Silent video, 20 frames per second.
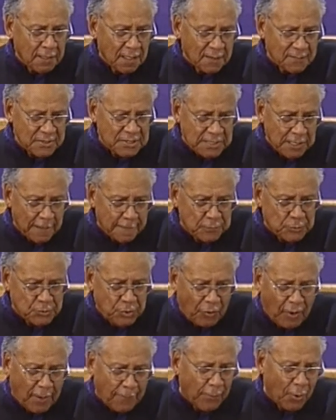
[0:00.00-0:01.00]
them some
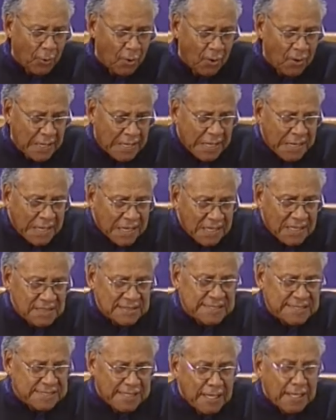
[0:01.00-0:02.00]
trouble and
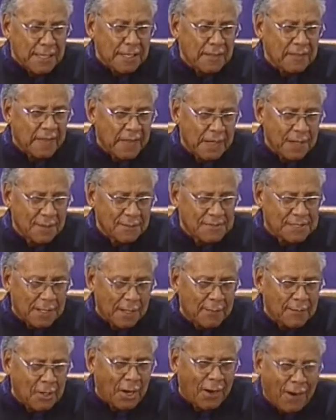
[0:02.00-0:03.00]
send them
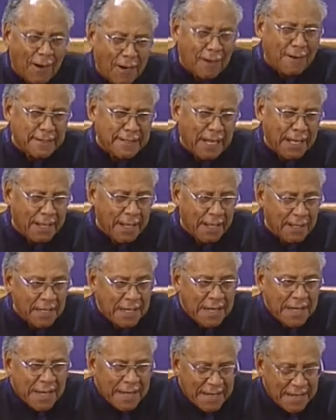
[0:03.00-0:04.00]
some heartache
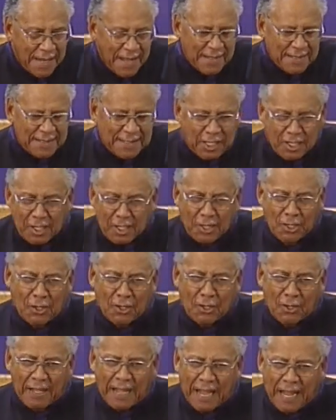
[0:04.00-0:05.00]
and
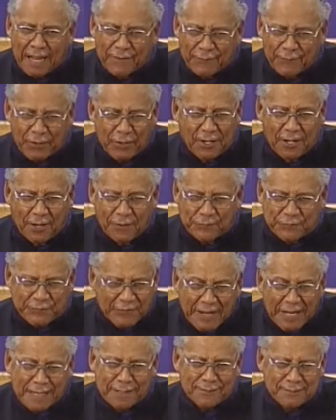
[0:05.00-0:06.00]
kill half of their
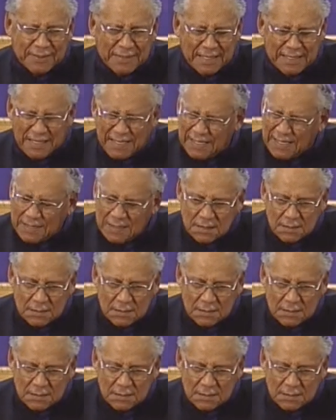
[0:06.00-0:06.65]
family.